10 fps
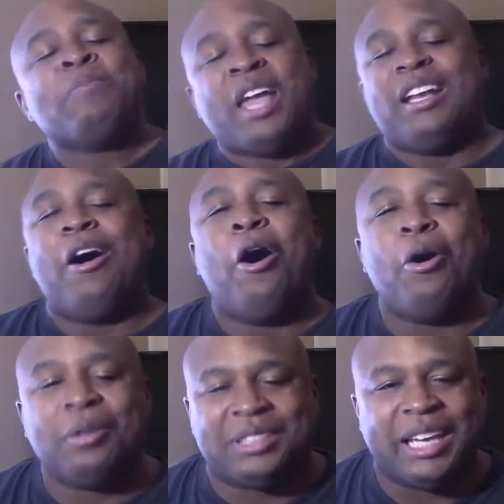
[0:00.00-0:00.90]
And the
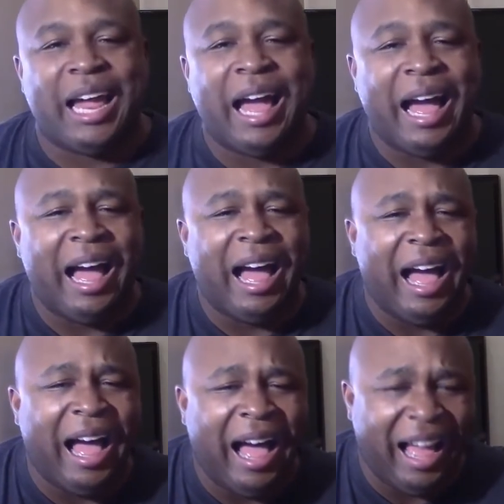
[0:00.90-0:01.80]
whole
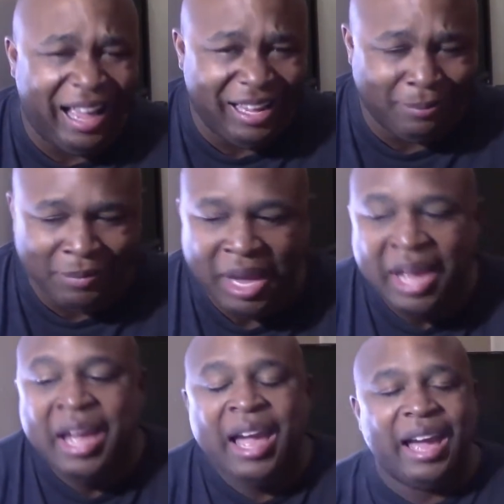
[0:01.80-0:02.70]
time,
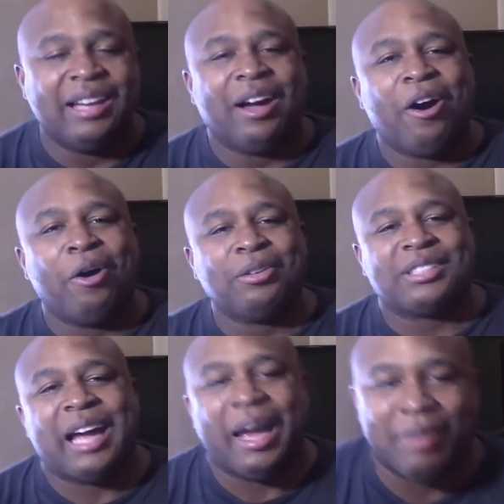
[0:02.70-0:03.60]
and the whole
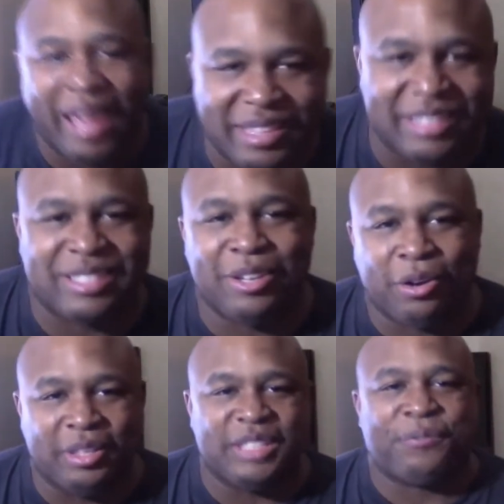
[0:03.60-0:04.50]
time he had this
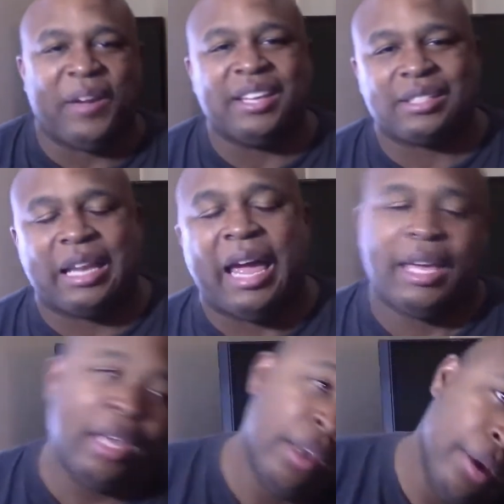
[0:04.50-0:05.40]
look on his face
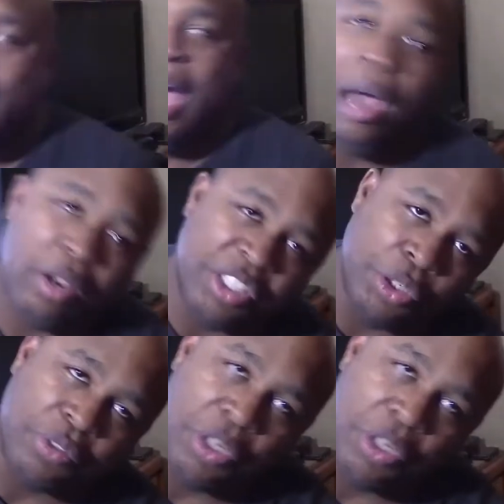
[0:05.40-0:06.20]
like, how could you